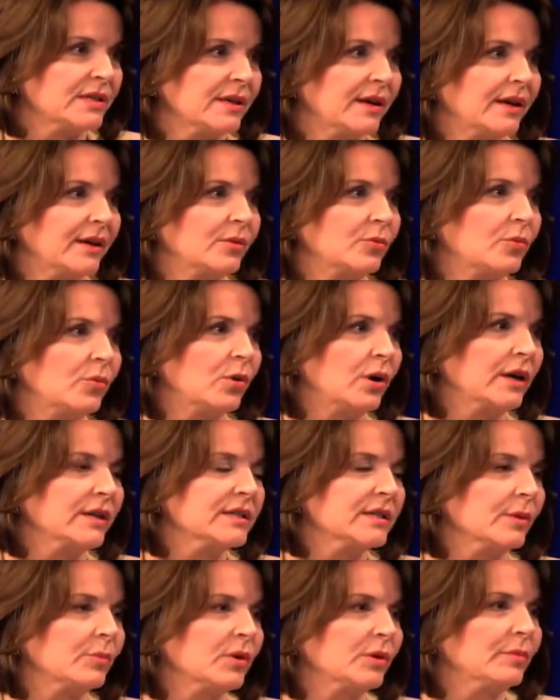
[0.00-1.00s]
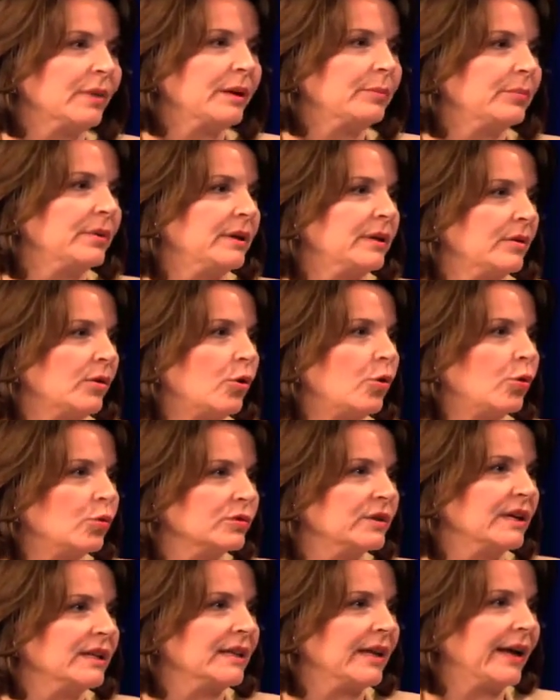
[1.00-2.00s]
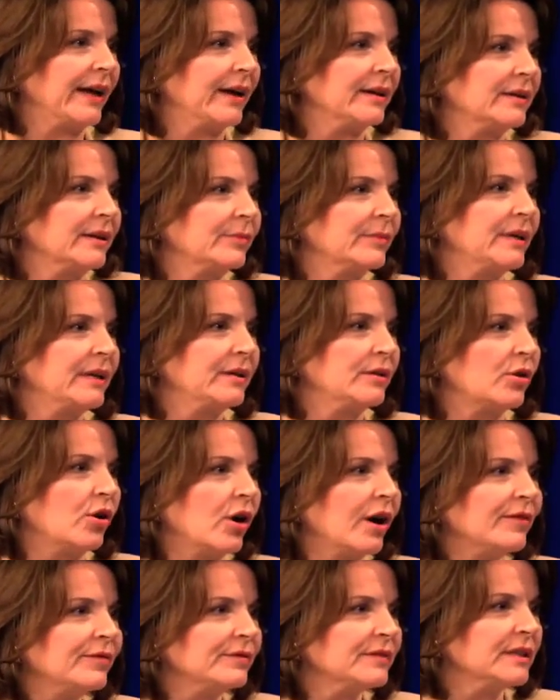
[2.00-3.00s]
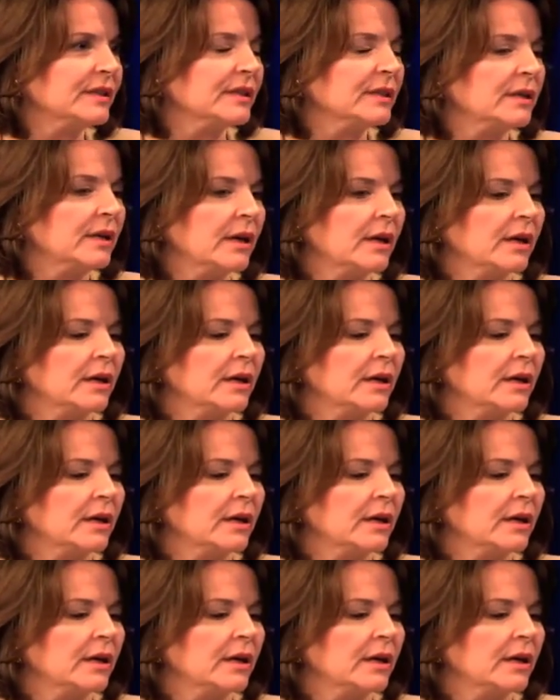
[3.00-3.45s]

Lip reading: and why someone might be holding that. I mean, often,